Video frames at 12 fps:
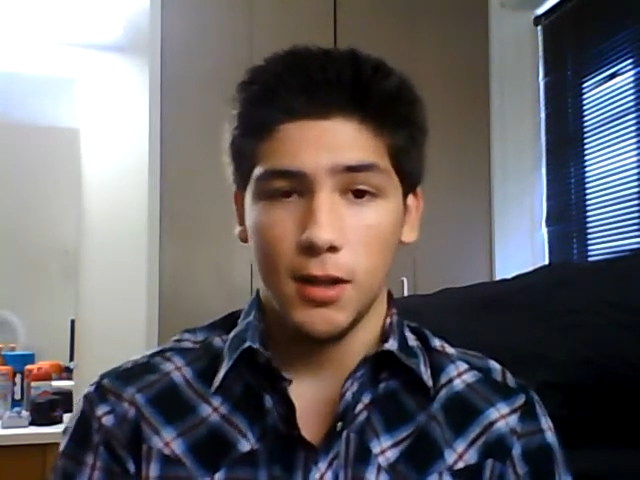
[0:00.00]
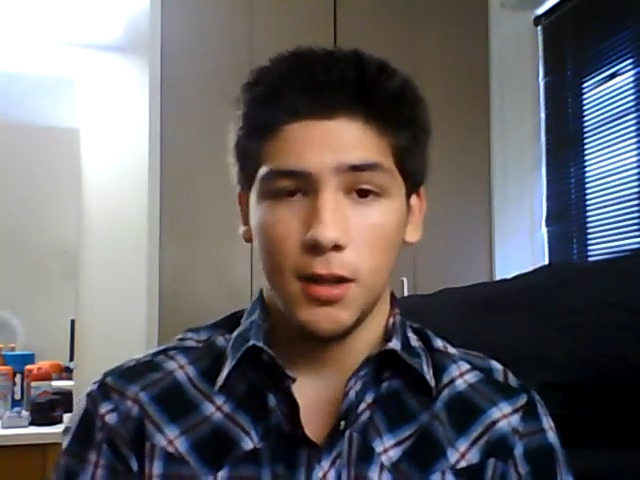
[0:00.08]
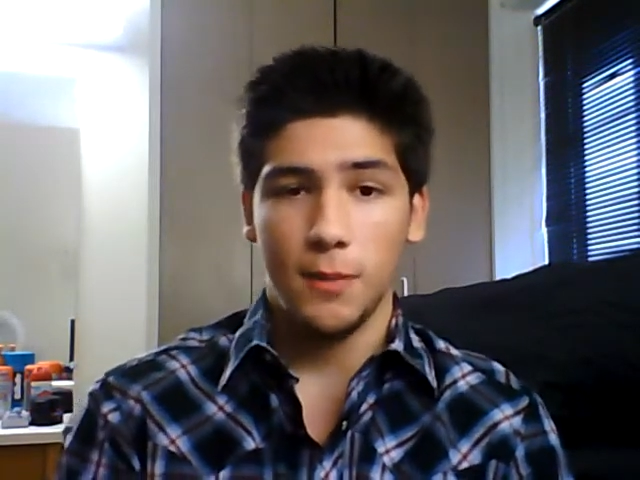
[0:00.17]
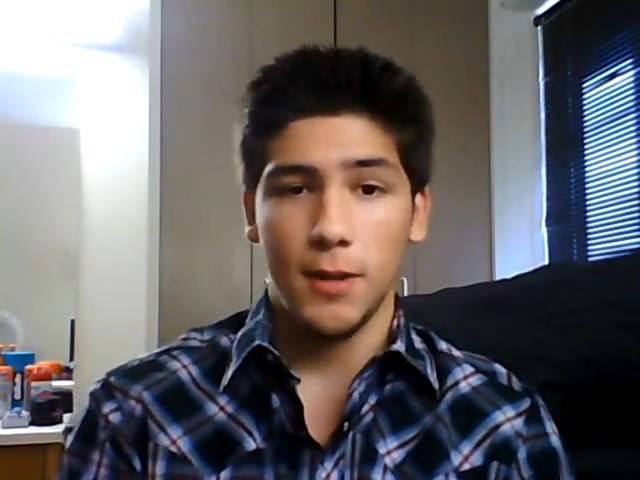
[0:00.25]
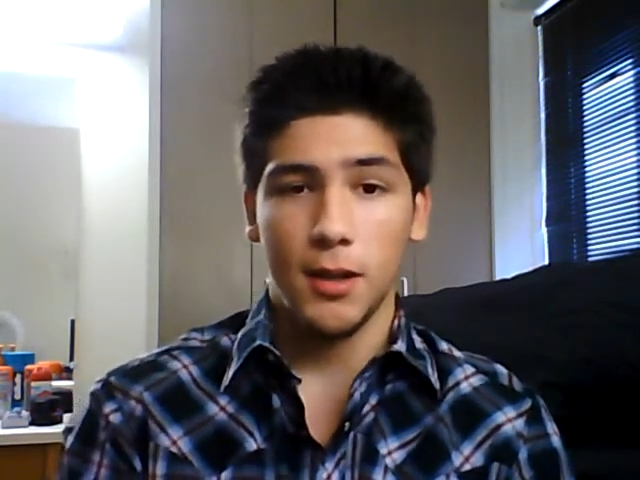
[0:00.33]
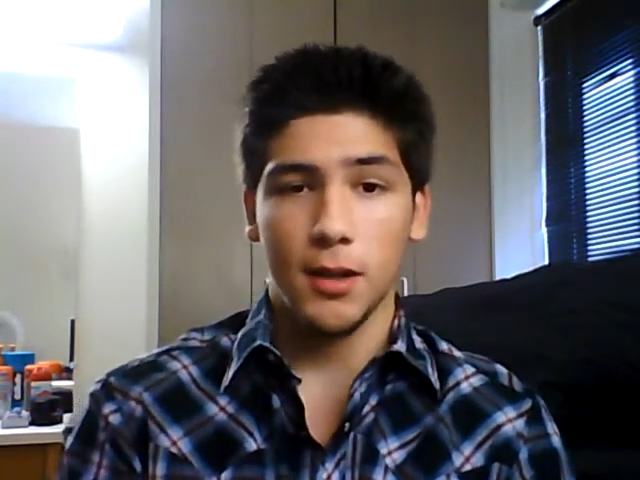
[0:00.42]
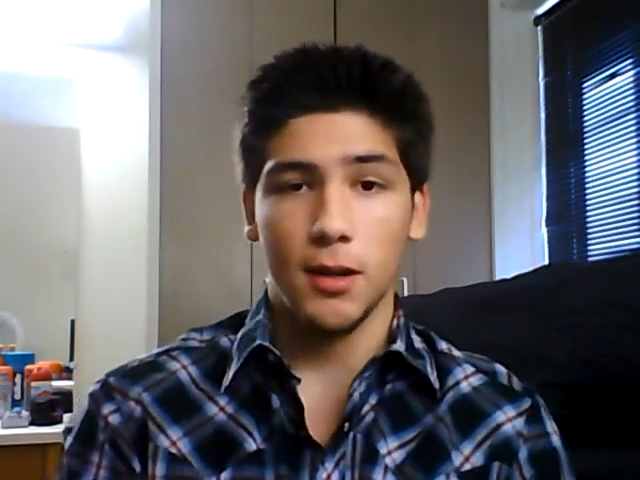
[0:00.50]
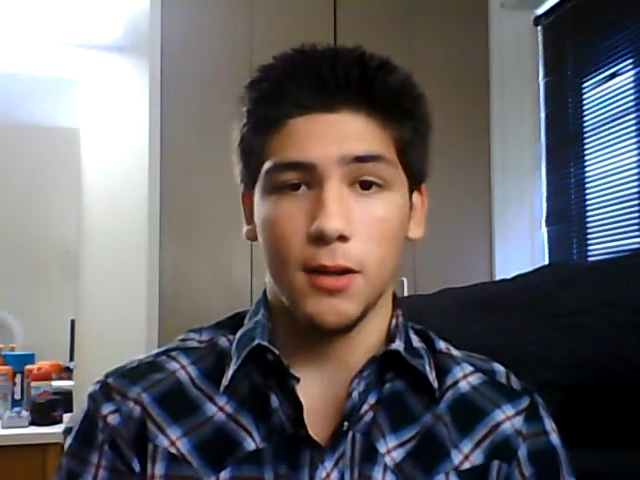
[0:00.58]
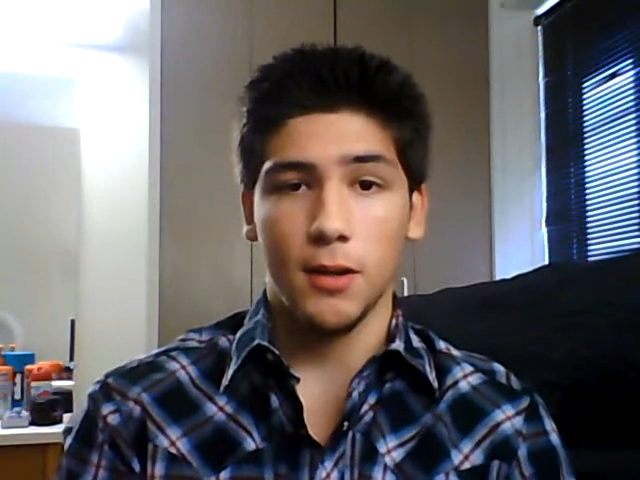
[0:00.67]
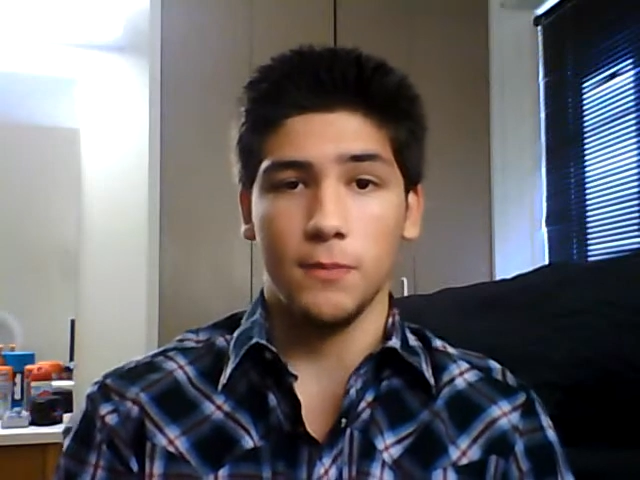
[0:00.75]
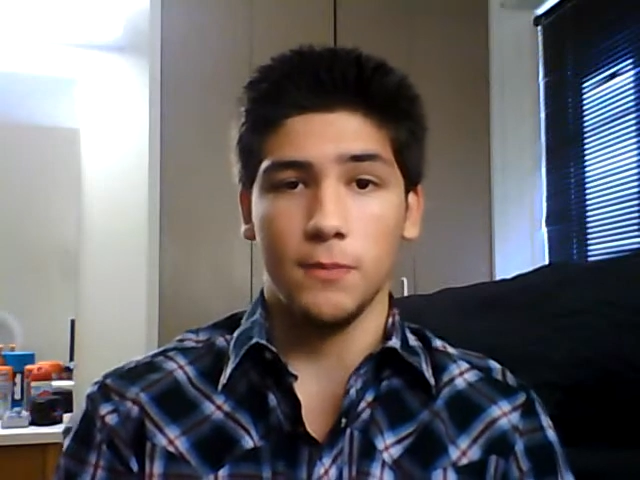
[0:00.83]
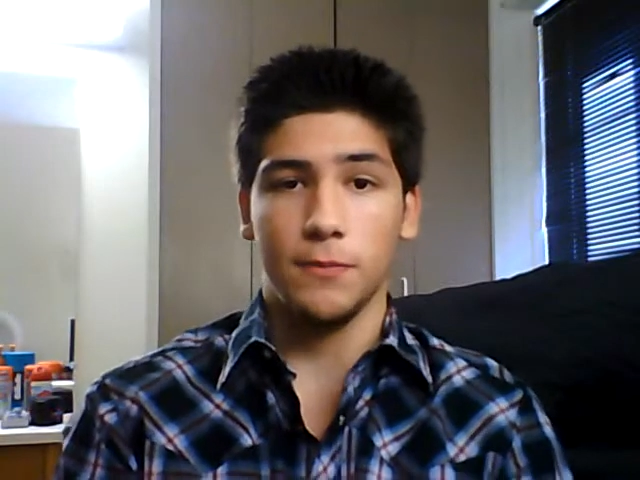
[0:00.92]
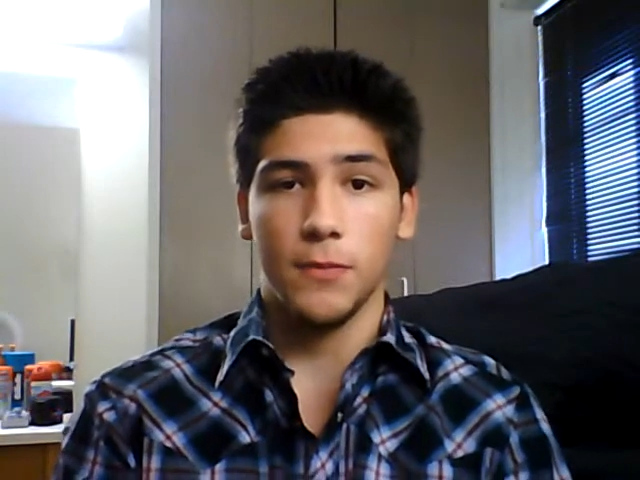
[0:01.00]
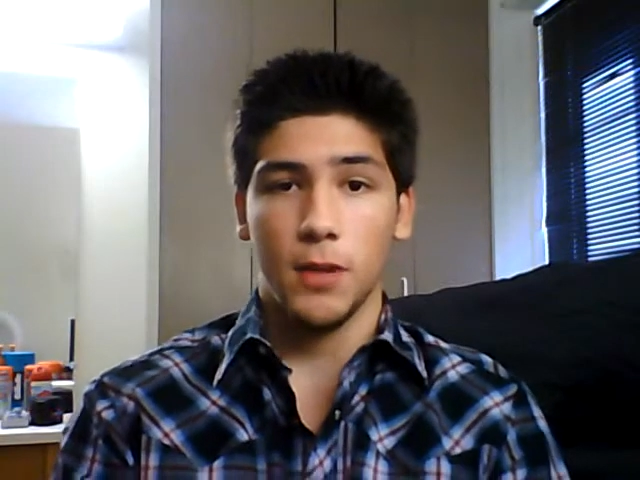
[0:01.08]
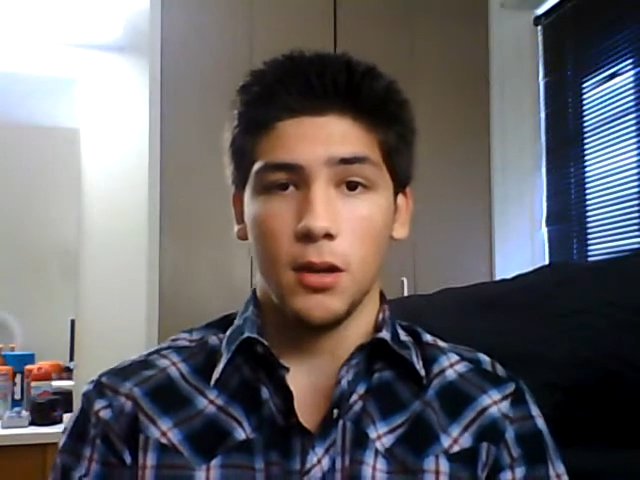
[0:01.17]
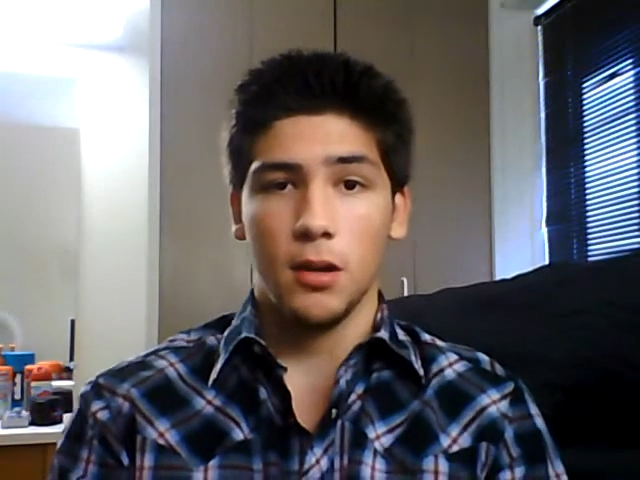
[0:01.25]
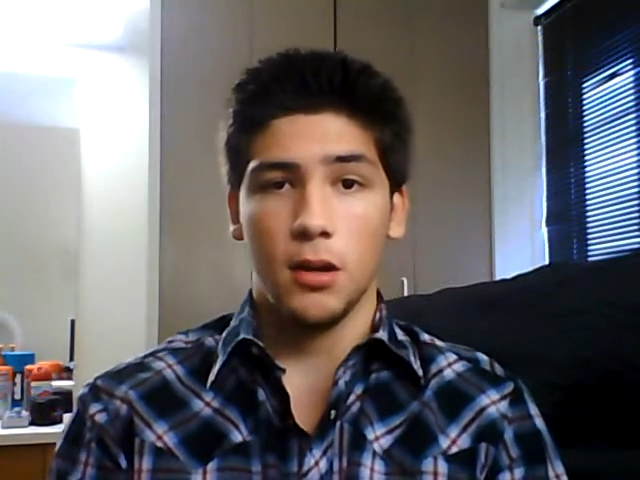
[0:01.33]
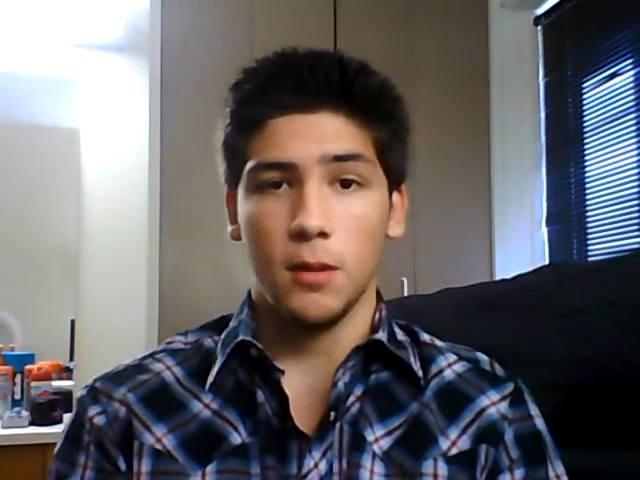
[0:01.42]
depending on
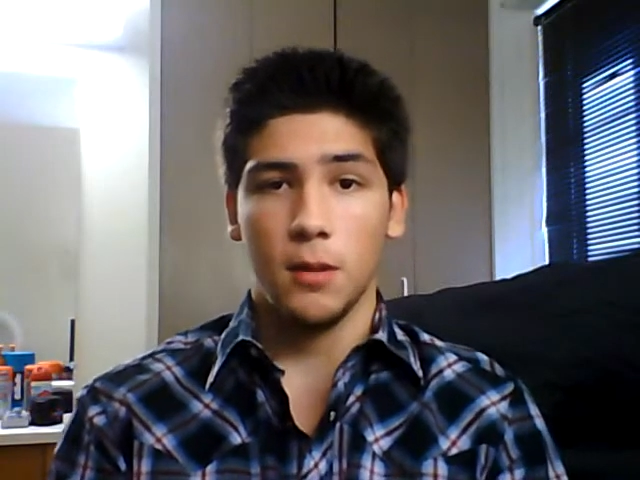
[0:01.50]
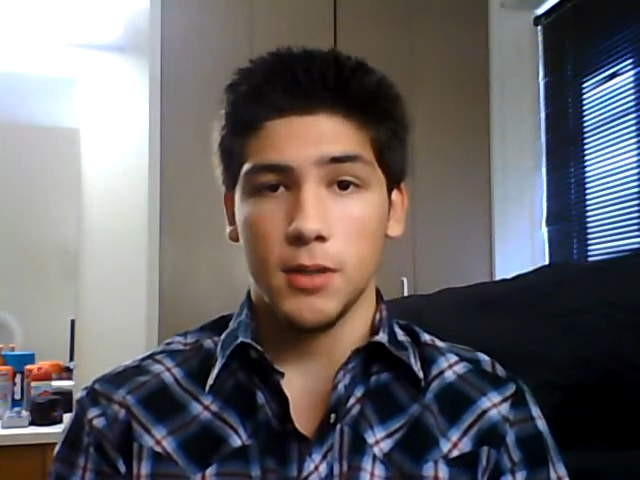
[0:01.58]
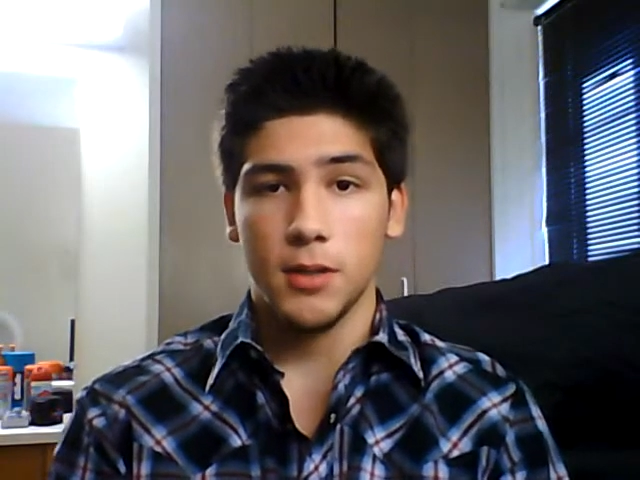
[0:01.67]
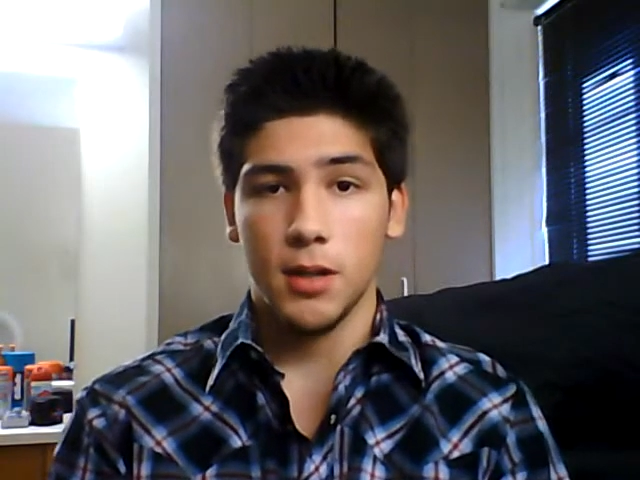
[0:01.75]
how much